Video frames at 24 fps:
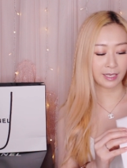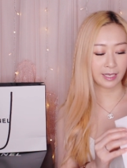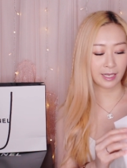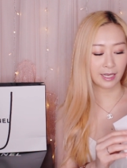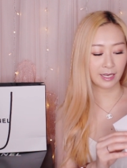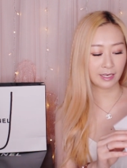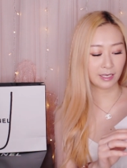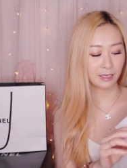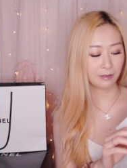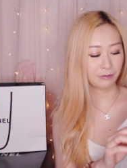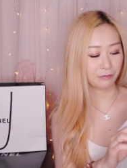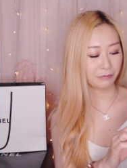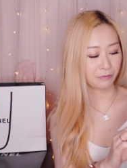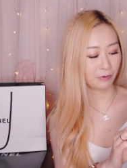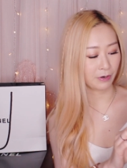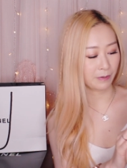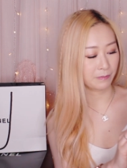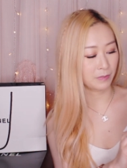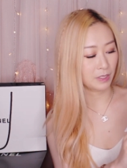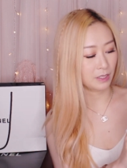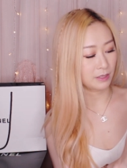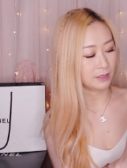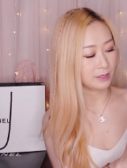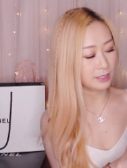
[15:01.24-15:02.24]
I got it
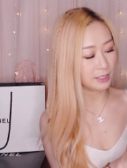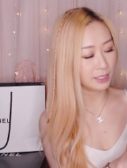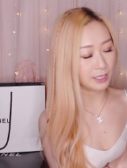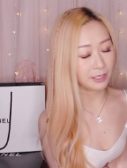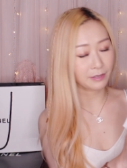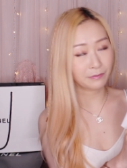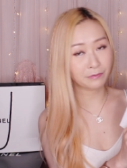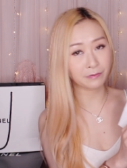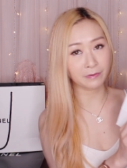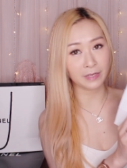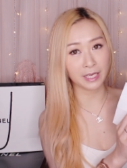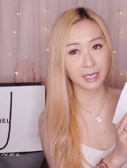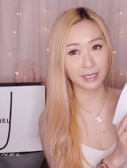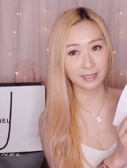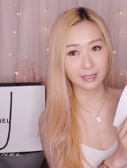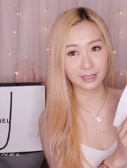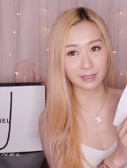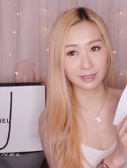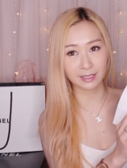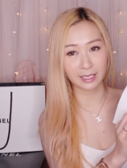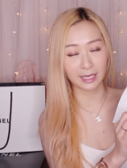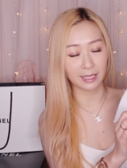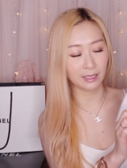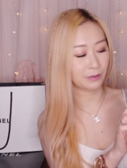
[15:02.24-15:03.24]
from the
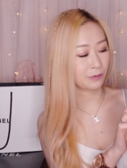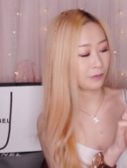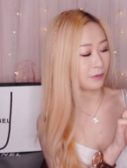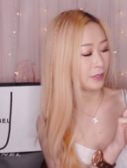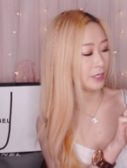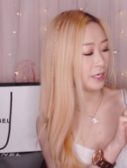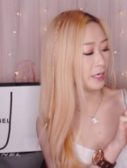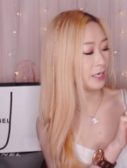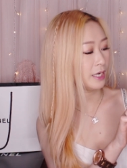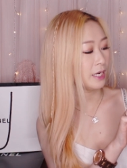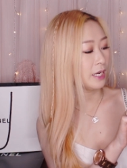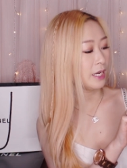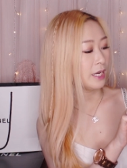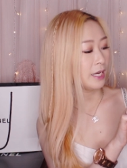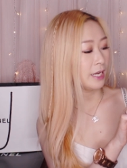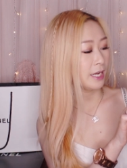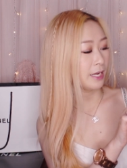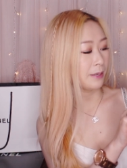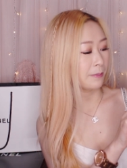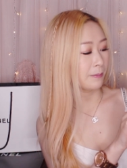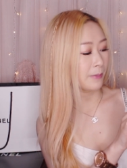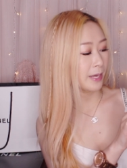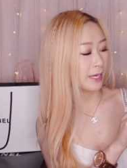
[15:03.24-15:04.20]
DFS Gallery in